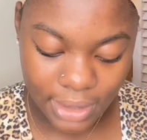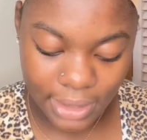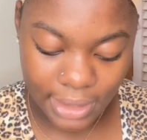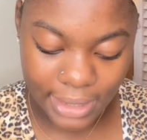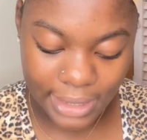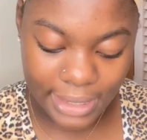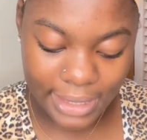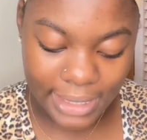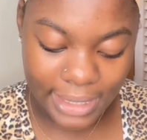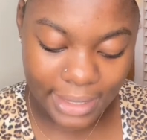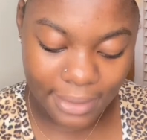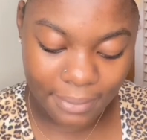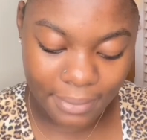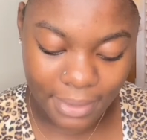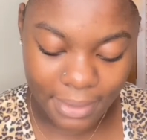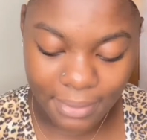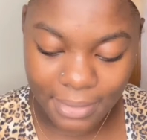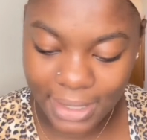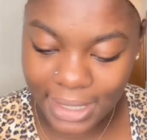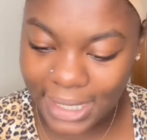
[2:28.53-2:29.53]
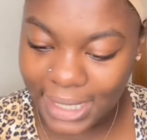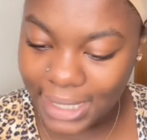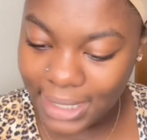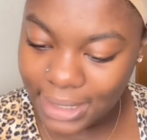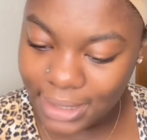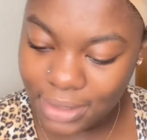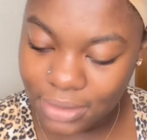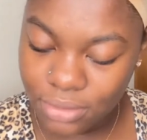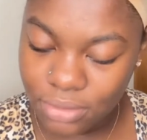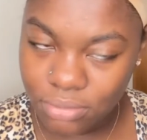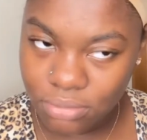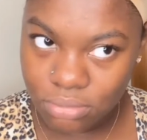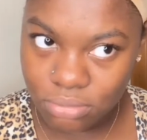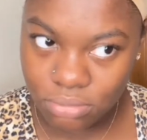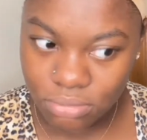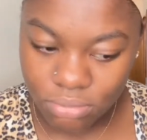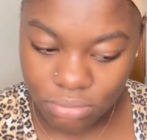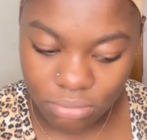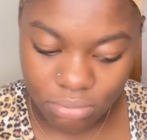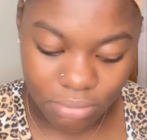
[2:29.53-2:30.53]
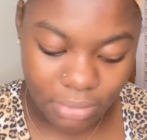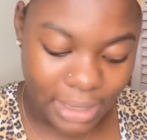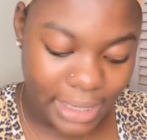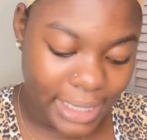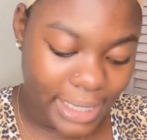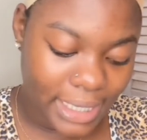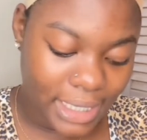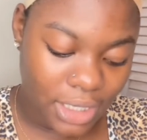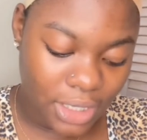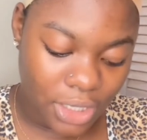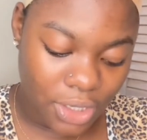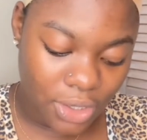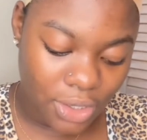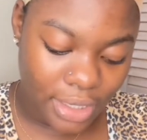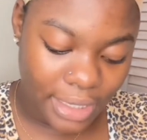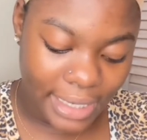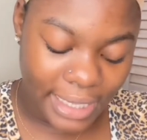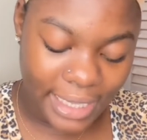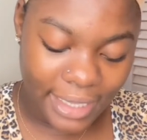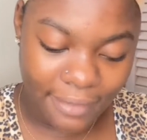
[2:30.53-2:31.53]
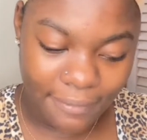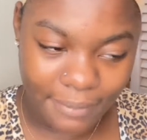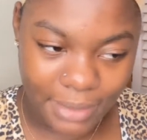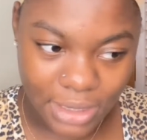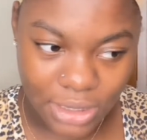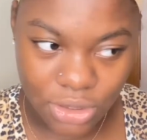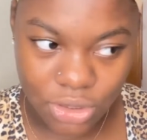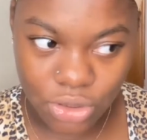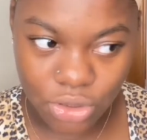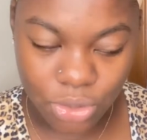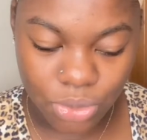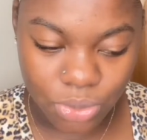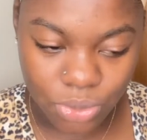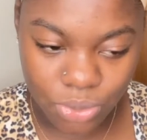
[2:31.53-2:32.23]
like me, me like you, you like me, so